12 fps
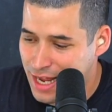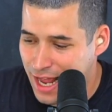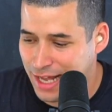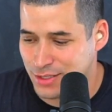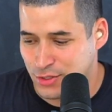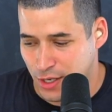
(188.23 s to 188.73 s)

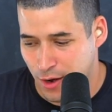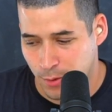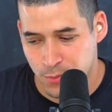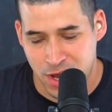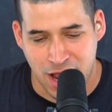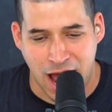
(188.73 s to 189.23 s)
And so
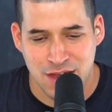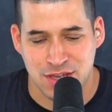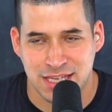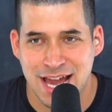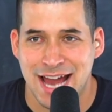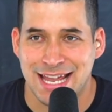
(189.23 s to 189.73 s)
I
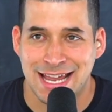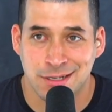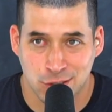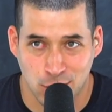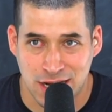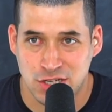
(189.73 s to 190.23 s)
think, yeah,
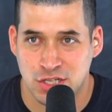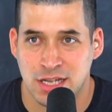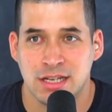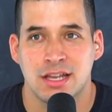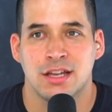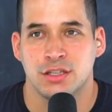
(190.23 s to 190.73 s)

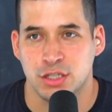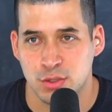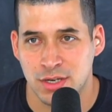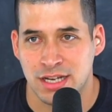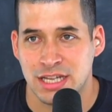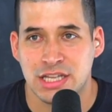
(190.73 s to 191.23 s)
integration,
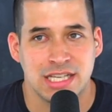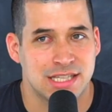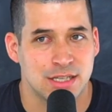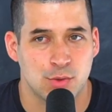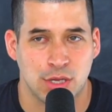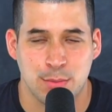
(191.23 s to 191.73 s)
unity, these
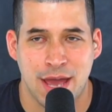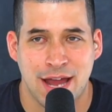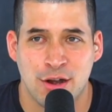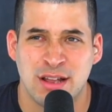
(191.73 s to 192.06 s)
things really matter.